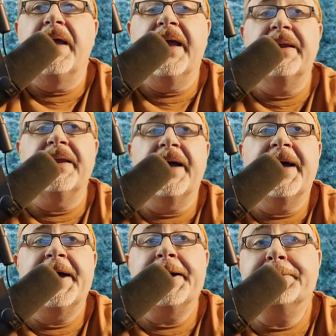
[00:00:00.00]
And
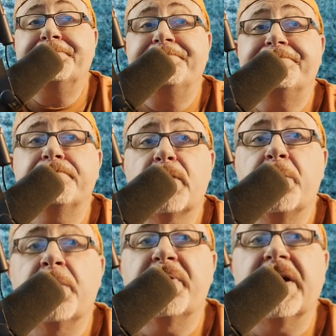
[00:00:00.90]
I'm
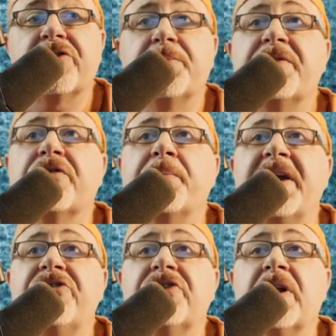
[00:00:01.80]
going to put out some
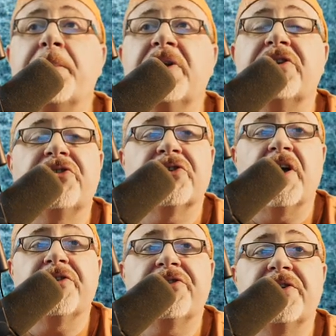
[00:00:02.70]
information. I'm going to
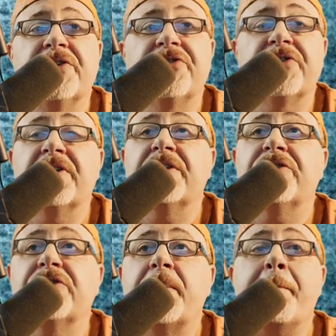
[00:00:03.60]
discuss this
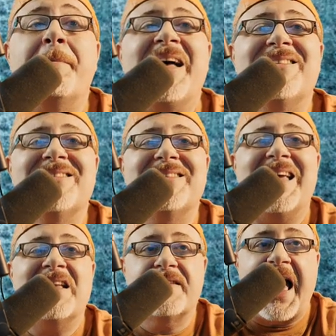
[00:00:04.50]
as
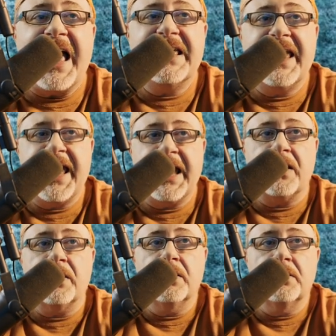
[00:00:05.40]
best as I
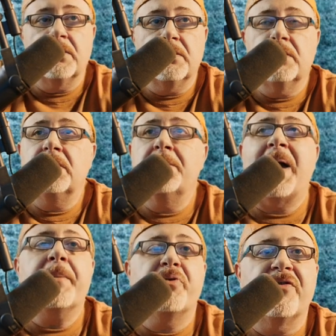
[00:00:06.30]
can, in
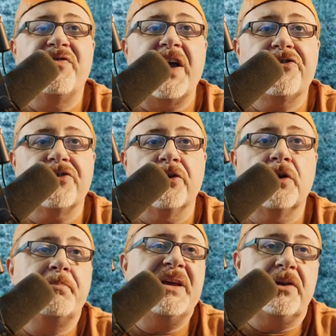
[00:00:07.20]
my
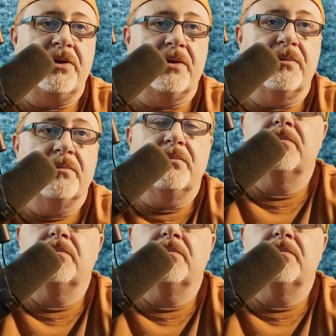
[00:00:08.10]
professional opinion.